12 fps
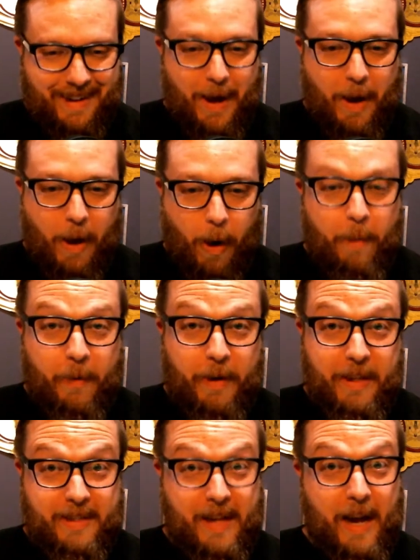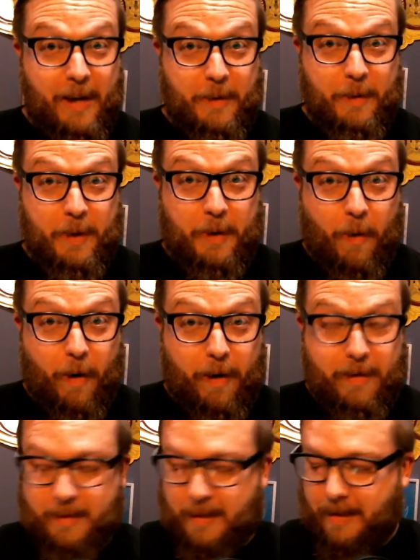hopefully this actually
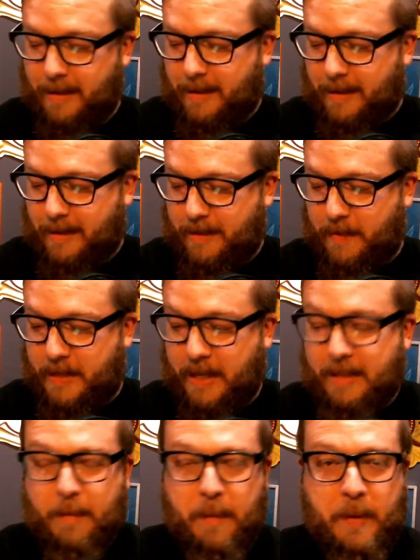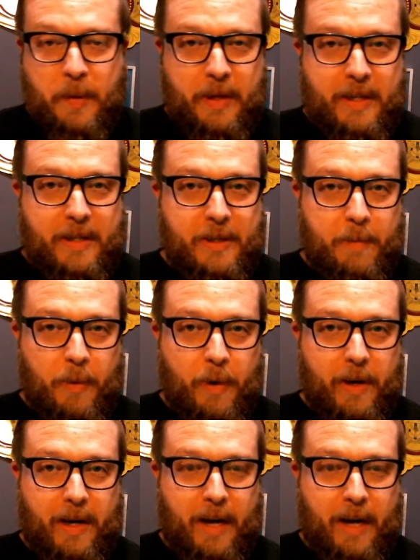records, because if it doesn't, I'll be really disappointed.